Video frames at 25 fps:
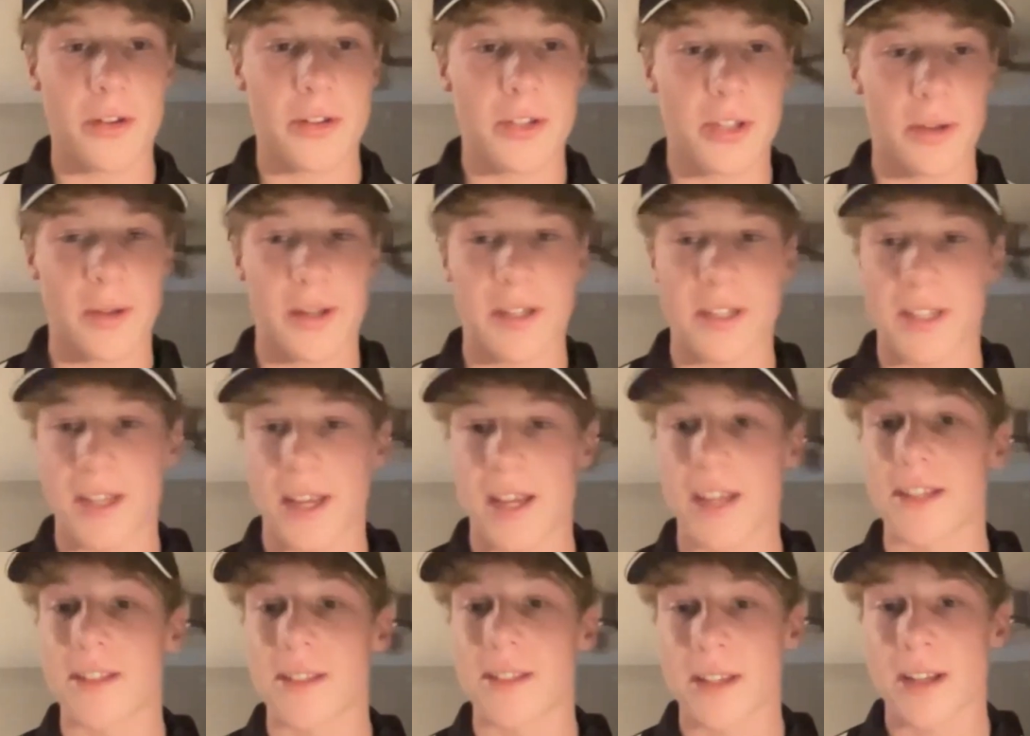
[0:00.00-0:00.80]
So
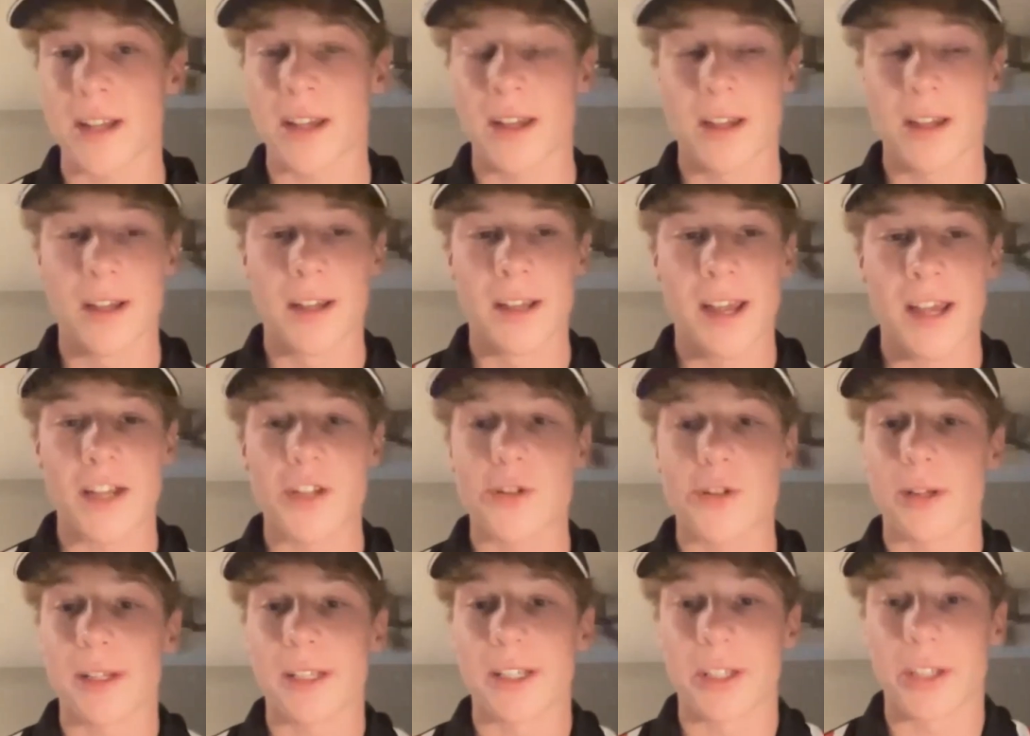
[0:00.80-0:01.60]
he's
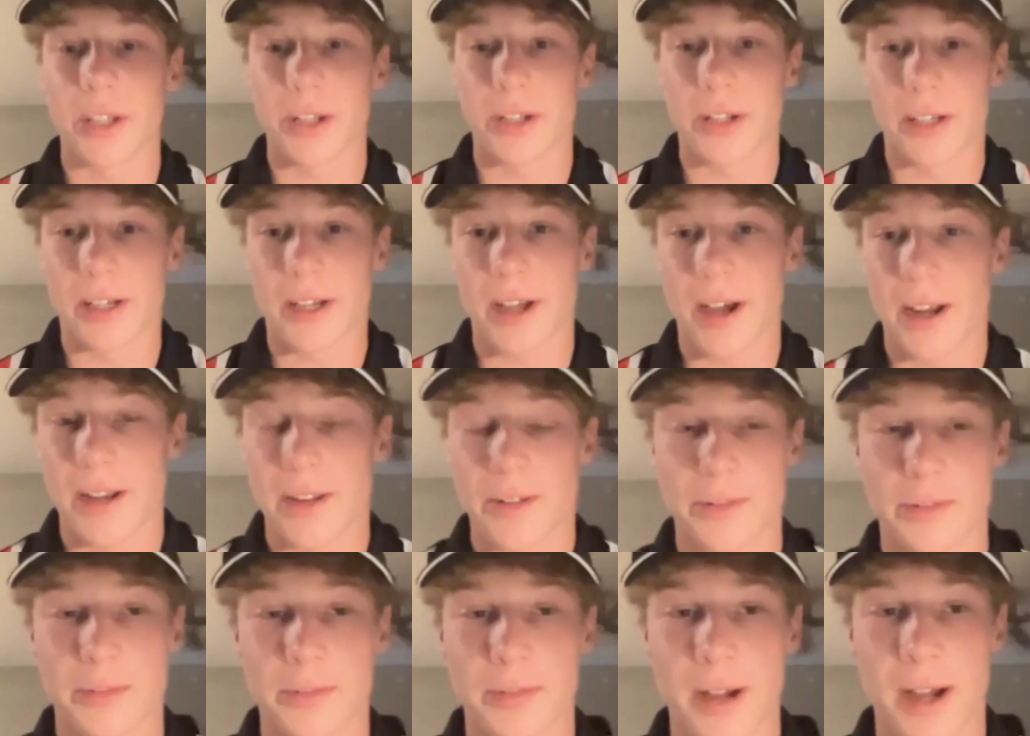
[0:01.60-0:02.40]
really good at kind
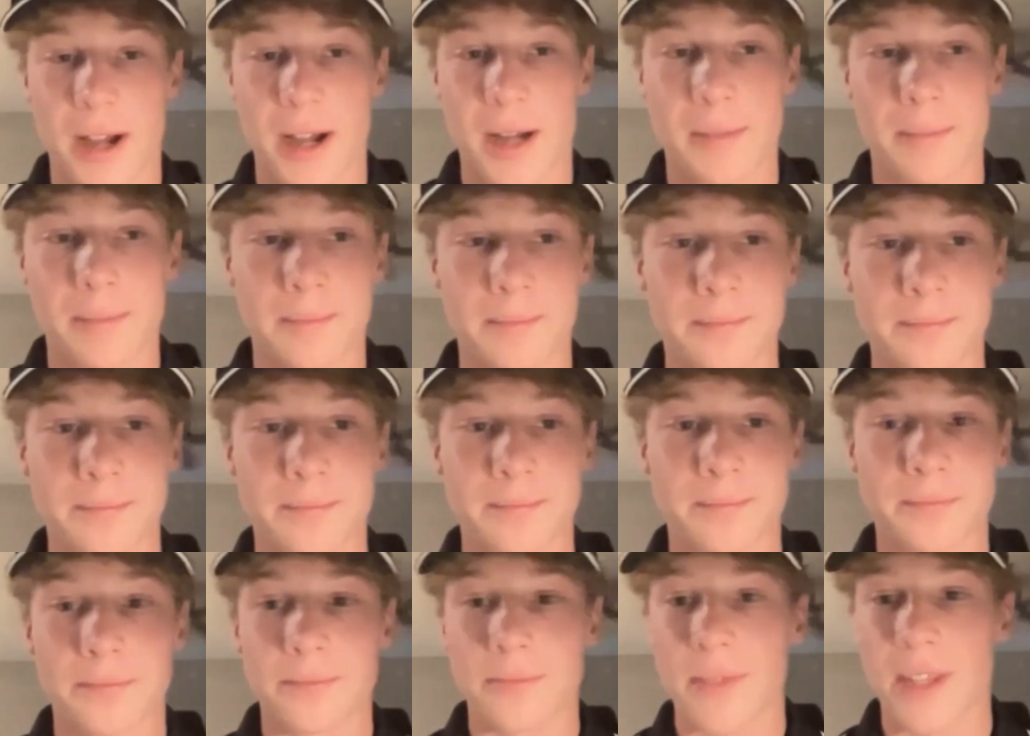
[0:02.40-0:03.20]
of
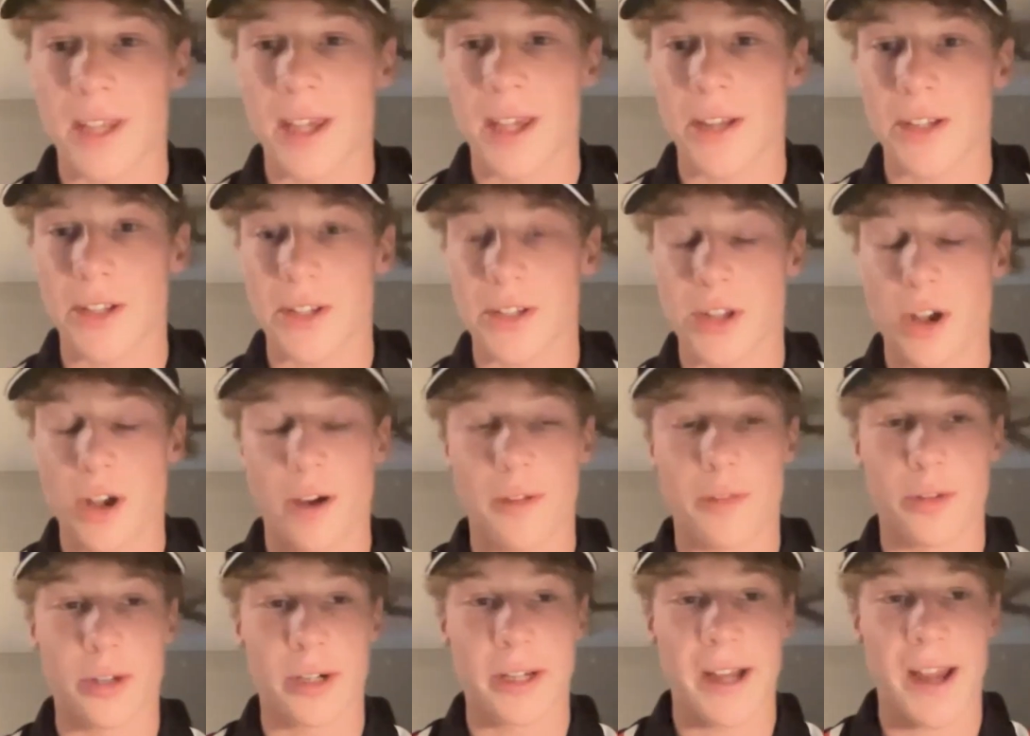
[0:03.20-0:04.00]
just
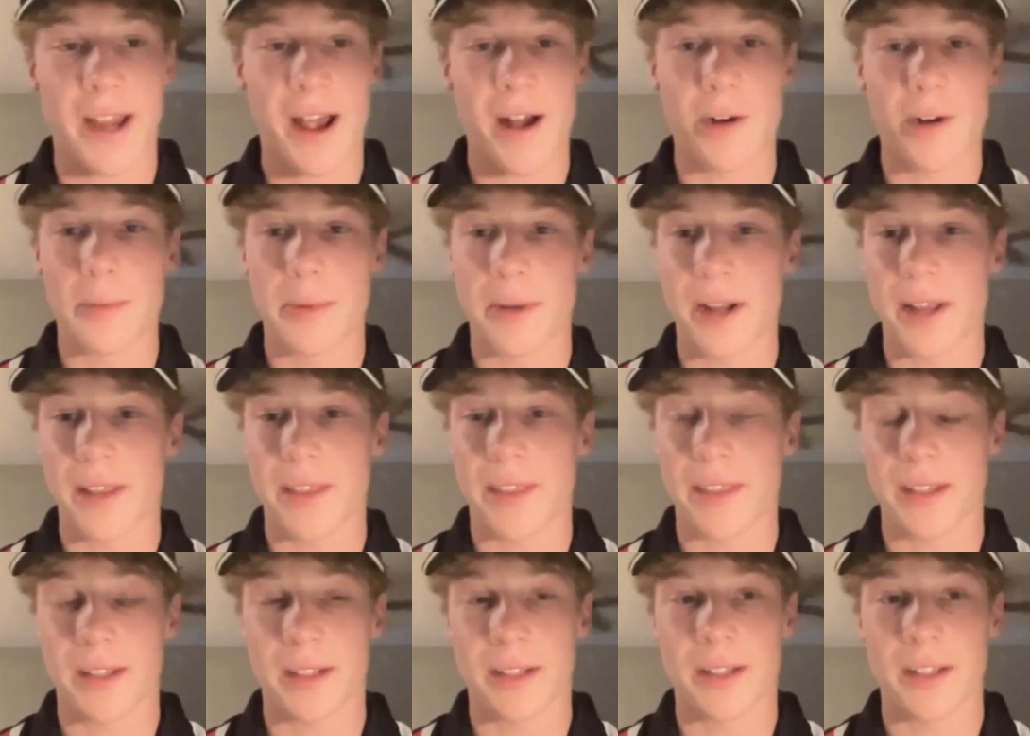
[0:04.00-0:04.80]
offering help. And I
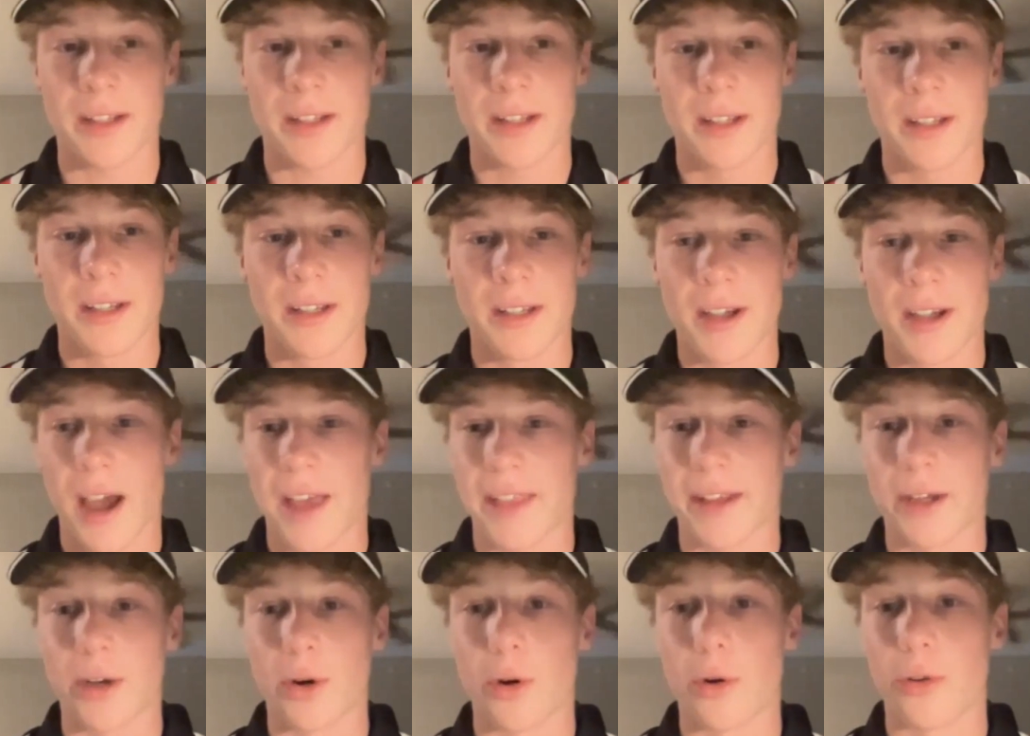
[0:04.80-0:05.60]
think
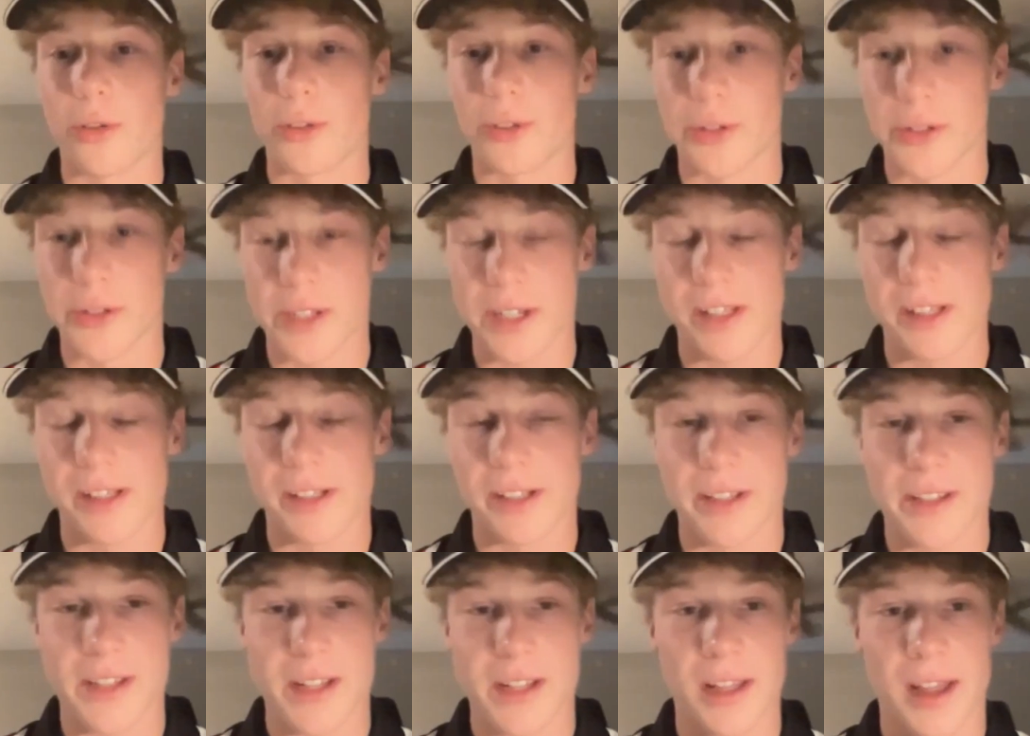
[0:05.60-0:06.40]
all New
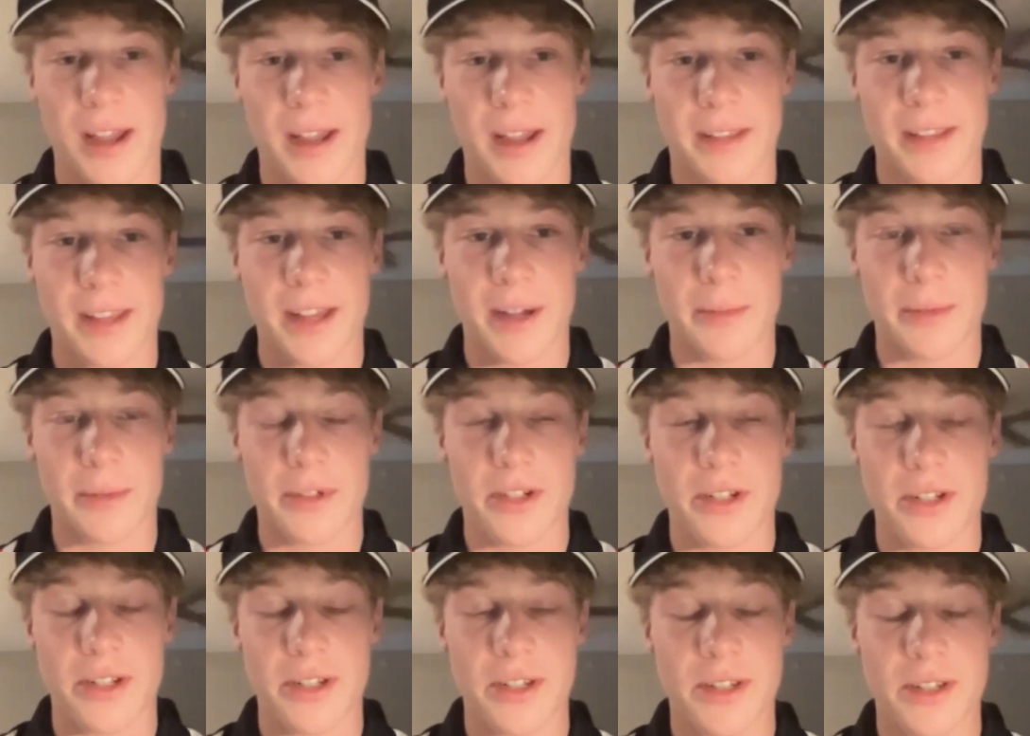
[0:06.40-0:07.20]
Zealanders are like that,
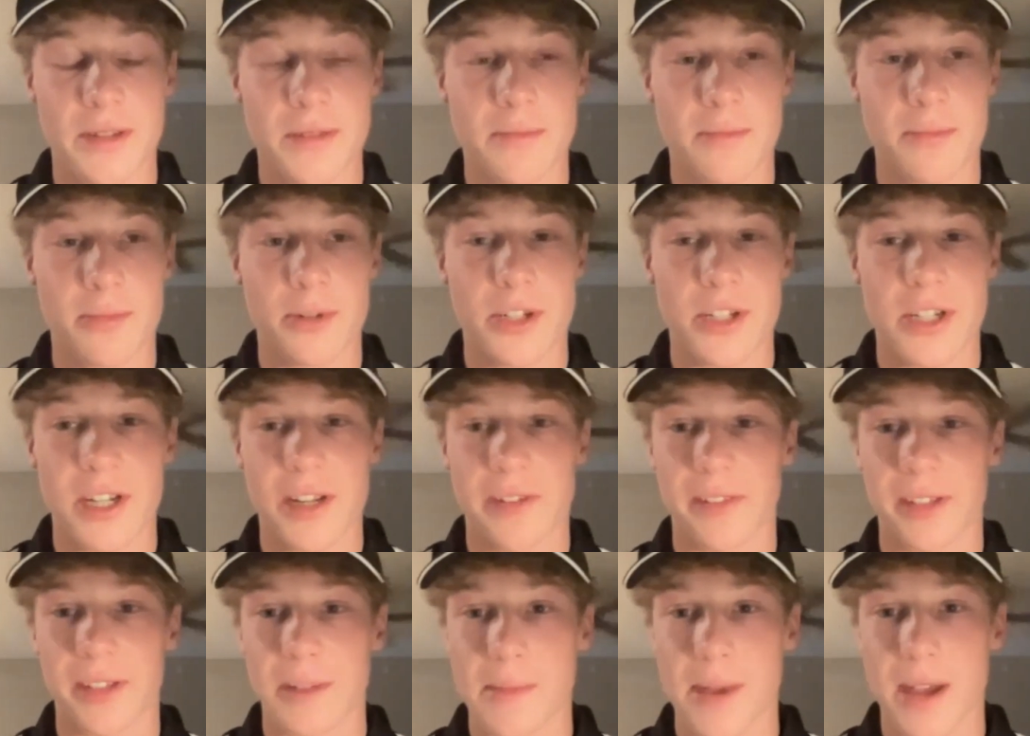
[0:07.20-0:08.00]
which
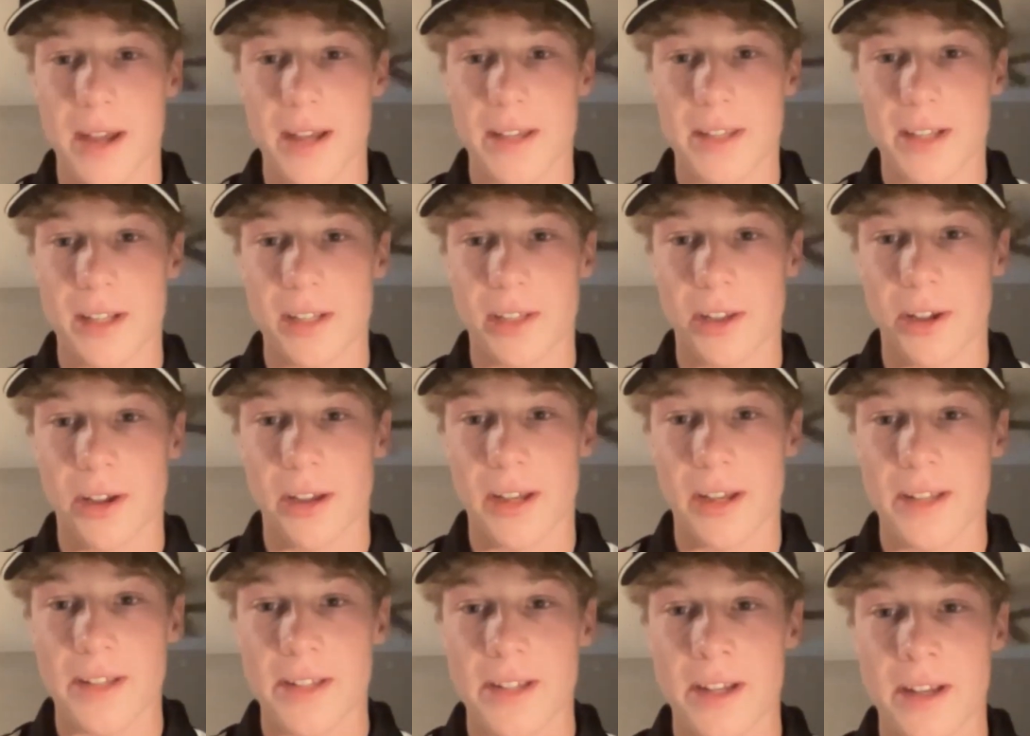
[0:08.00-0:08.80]
definitely makes it a lot
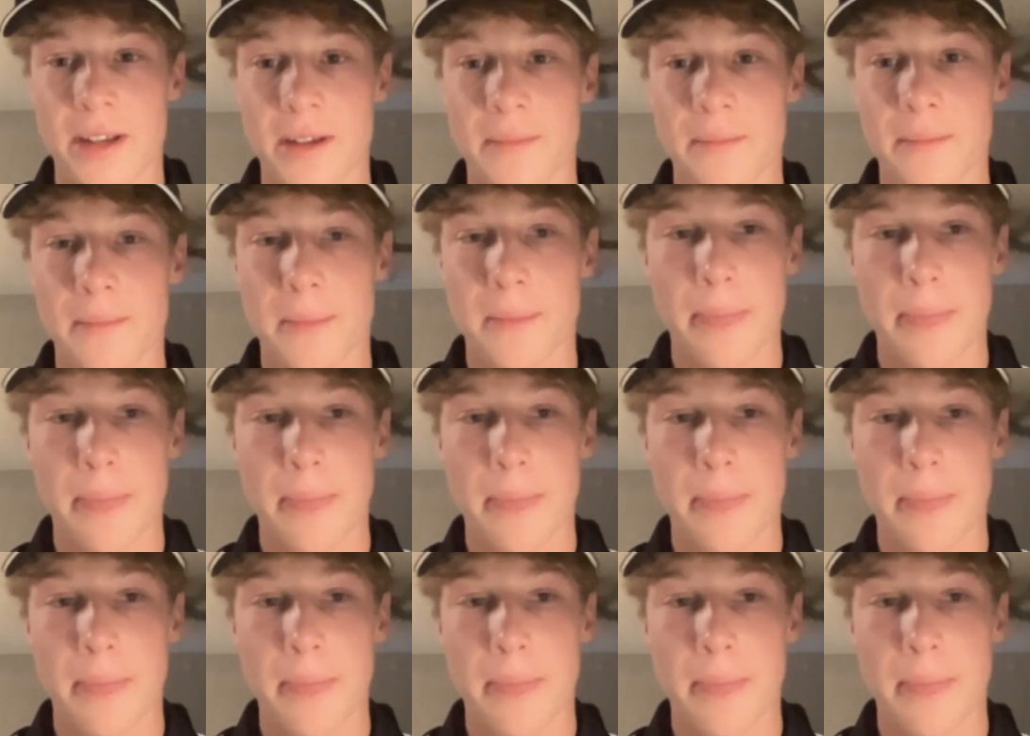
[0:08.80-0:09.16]
easier.